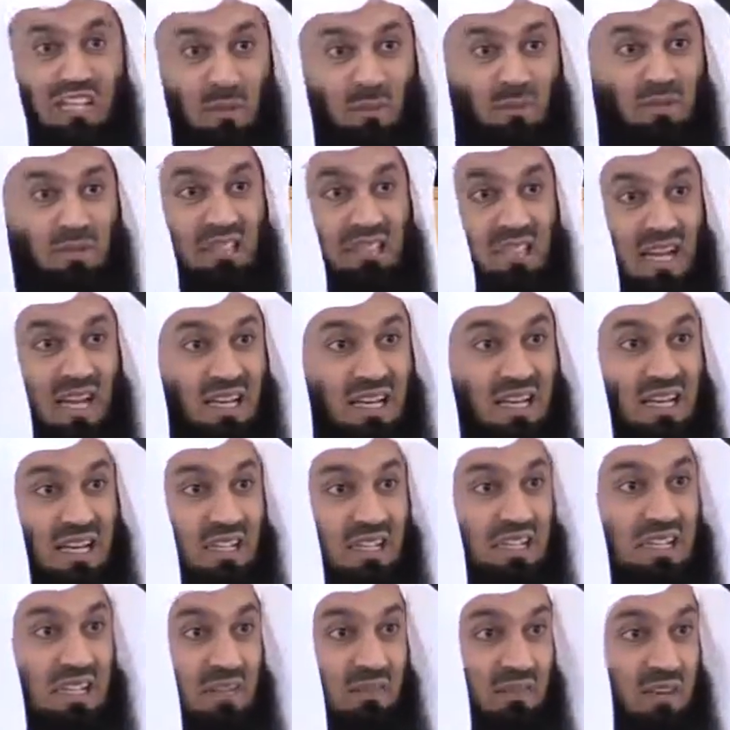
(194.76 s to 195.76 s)
kept telling
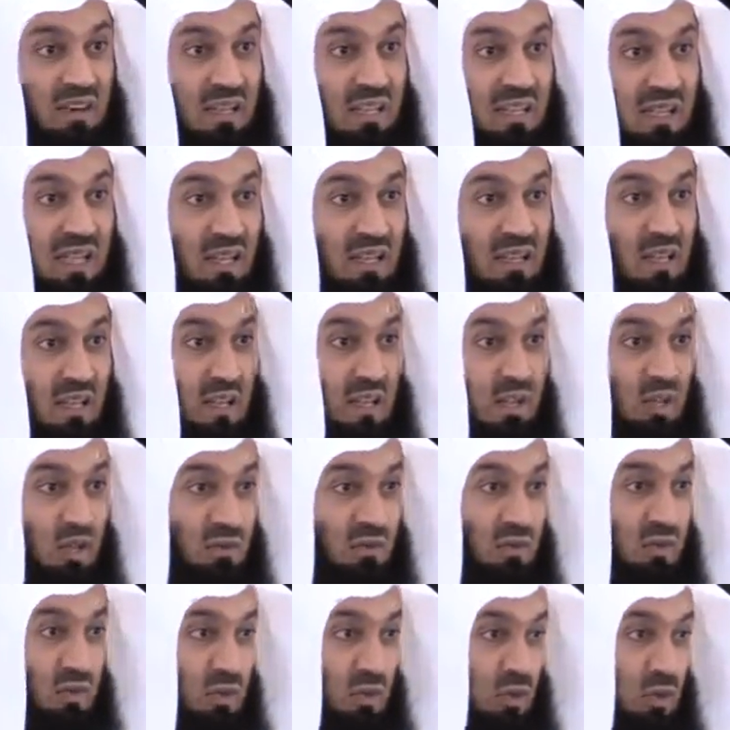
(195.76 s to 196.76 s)
us every day,
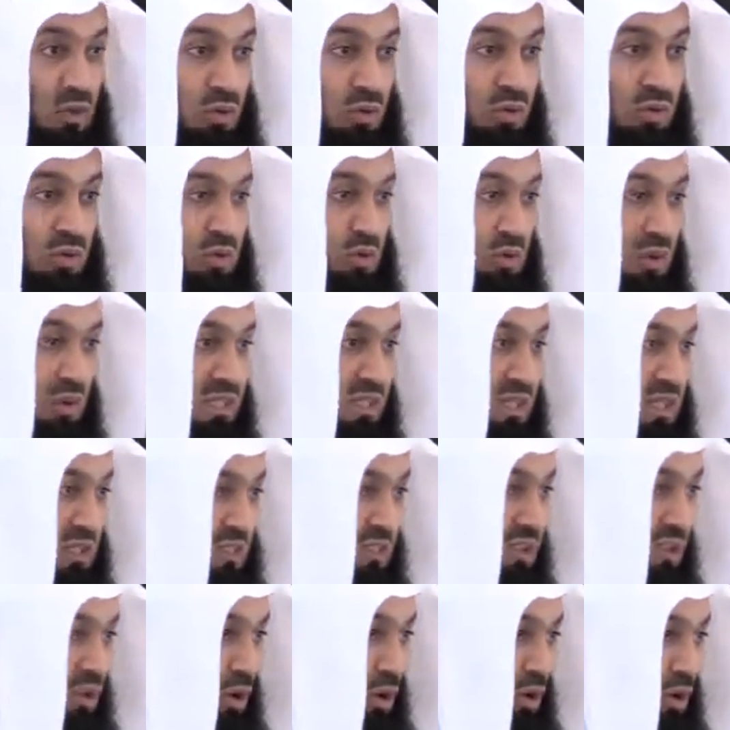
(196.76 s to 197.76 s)
you've got to go to school at
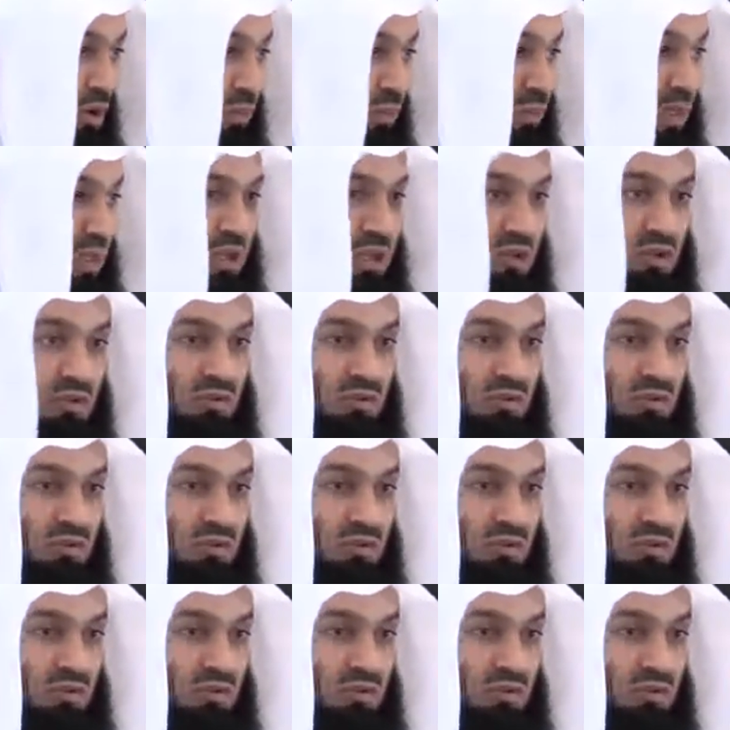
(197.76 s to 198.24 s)
7 o'clock.